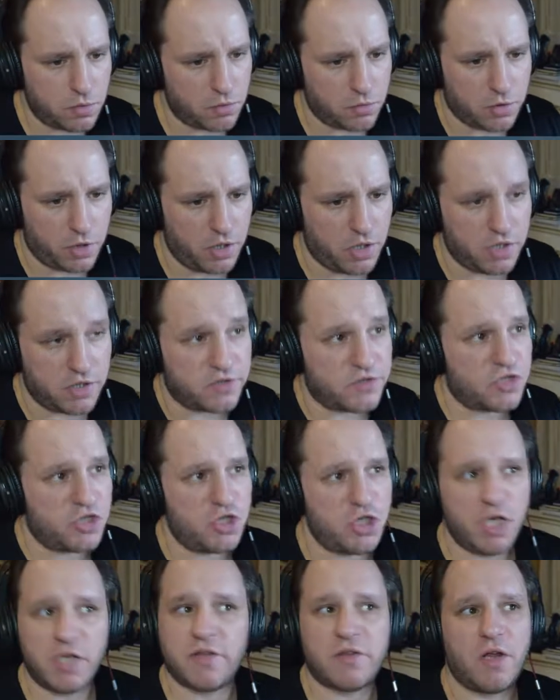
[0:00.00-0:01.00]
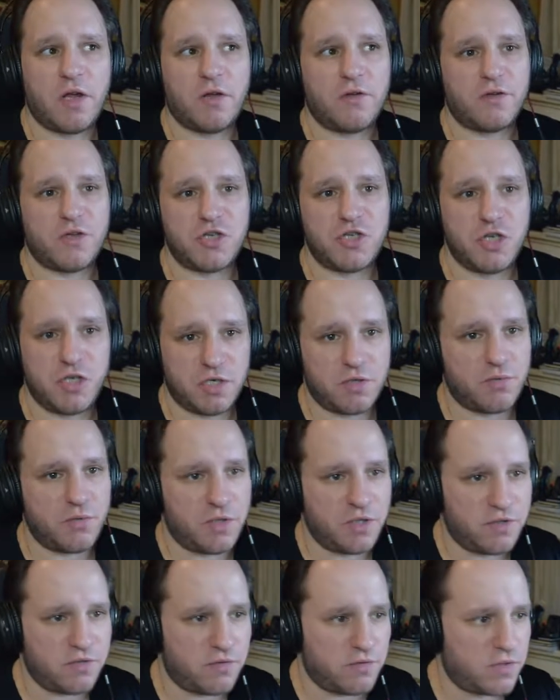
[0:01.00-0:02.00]
Okay, let's shut down the
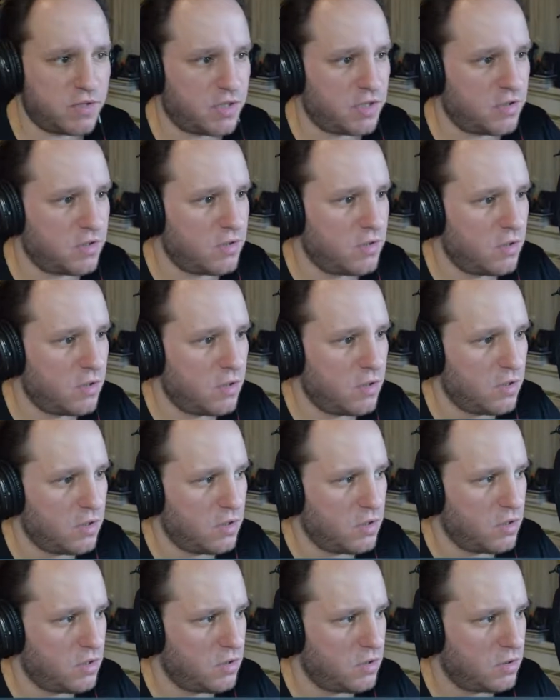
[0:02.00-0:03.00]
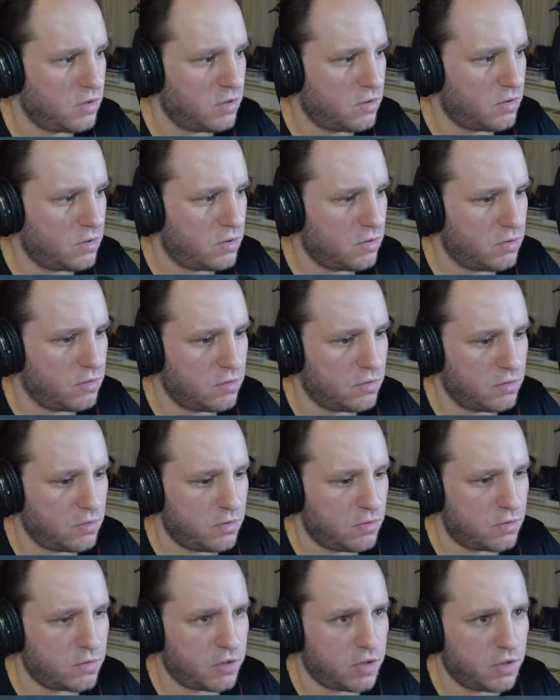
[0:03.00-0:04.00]
generator again.
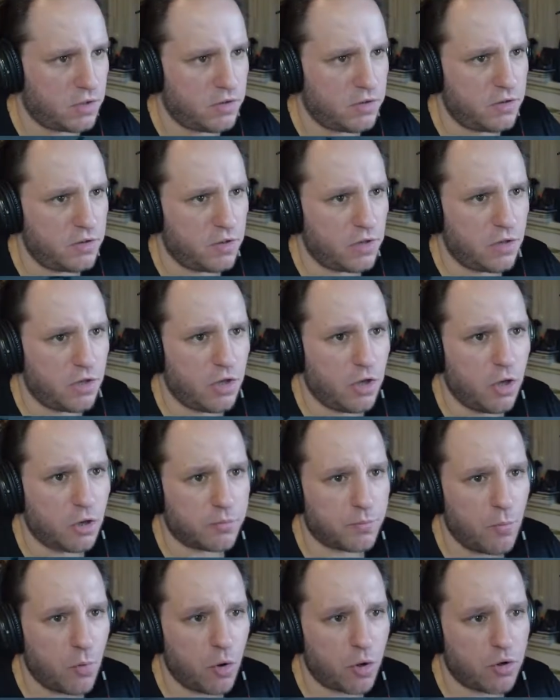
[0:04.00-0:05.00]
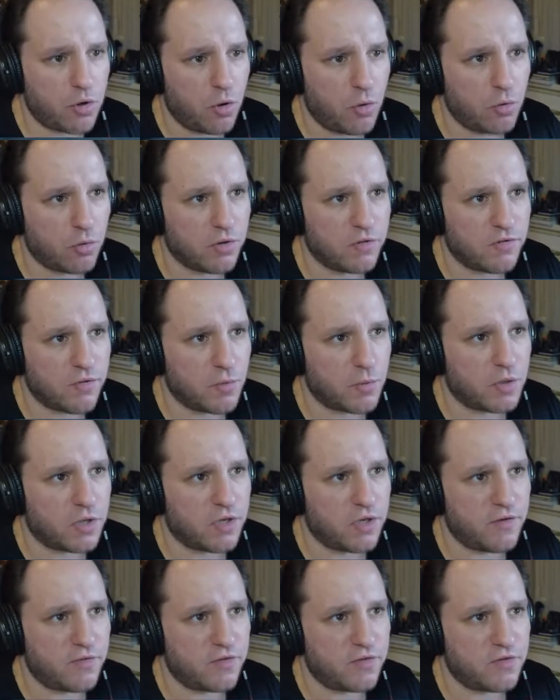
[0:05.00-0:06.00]
Okay, I need a lot more coal if I want
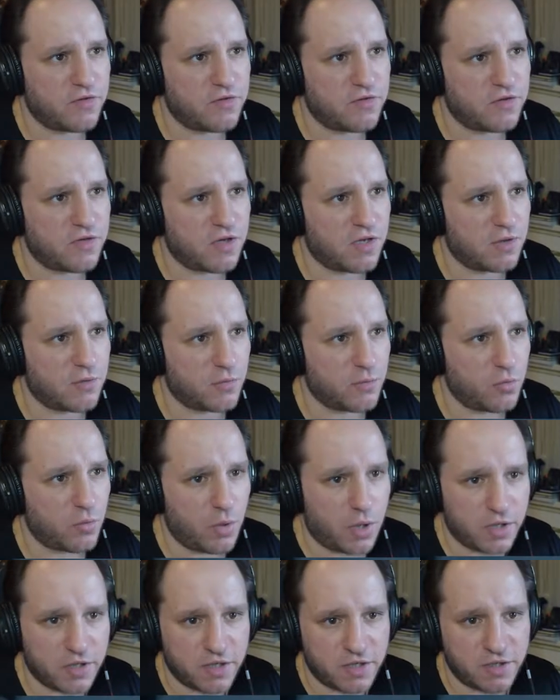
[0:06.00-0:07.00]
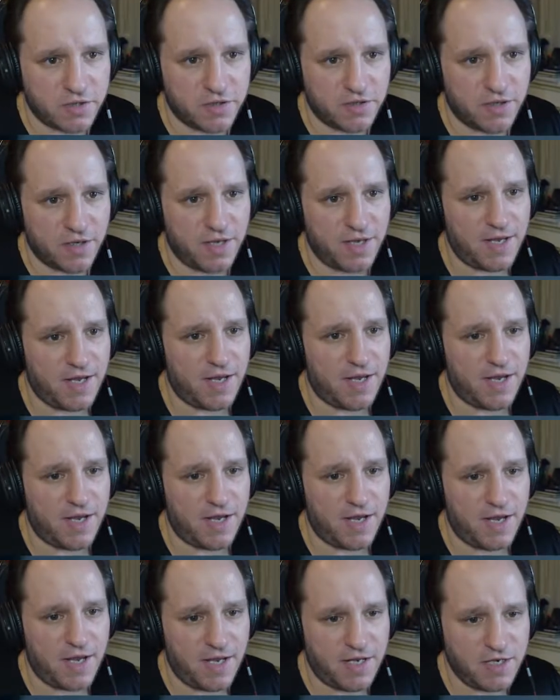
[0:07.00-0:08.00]
to have this thing running in
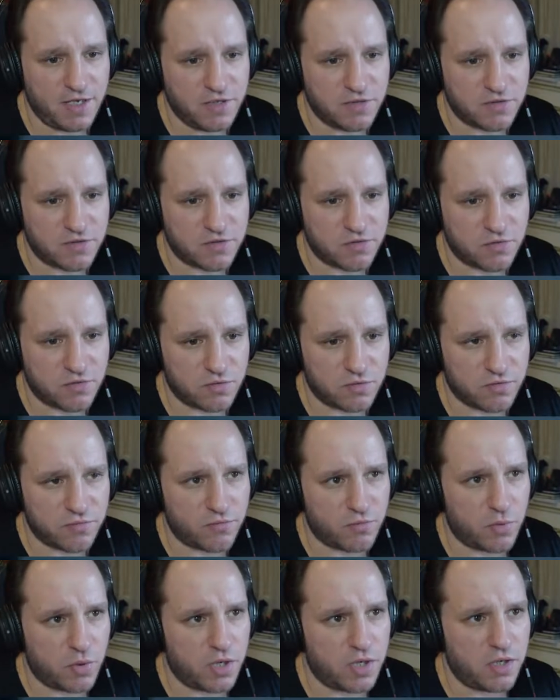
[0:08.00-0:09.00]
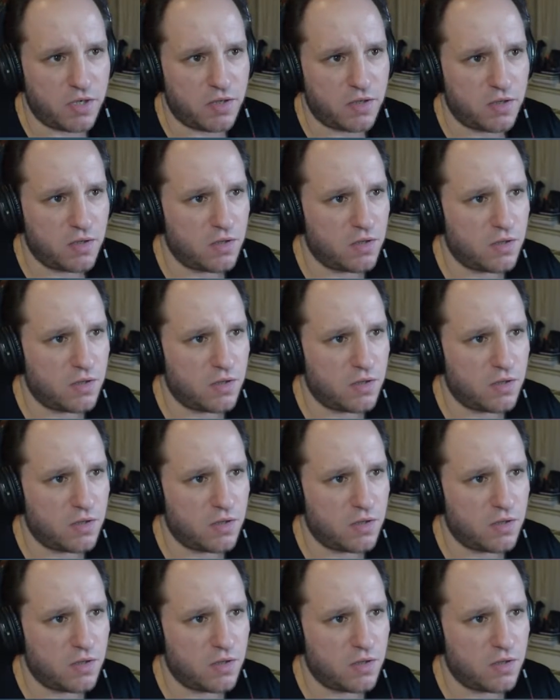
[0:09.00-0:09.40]
any sort of way.